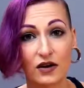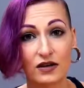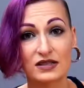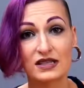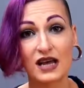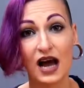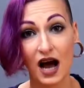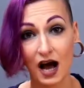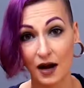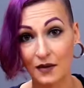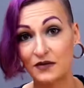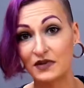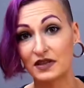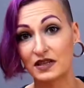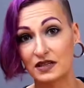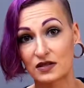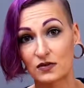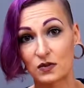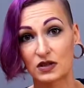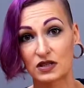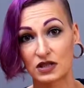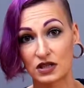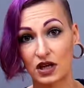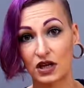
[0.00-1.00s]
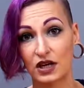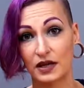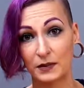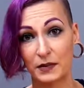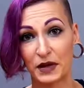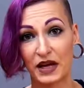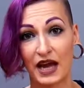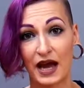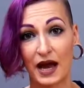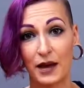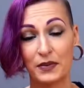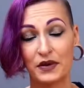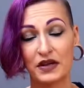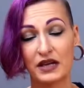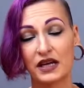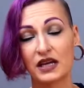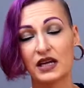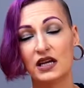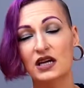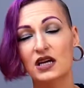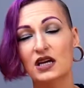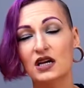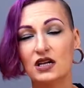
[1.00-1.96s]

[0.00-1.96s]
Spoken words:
it's obvious what's going to be happening.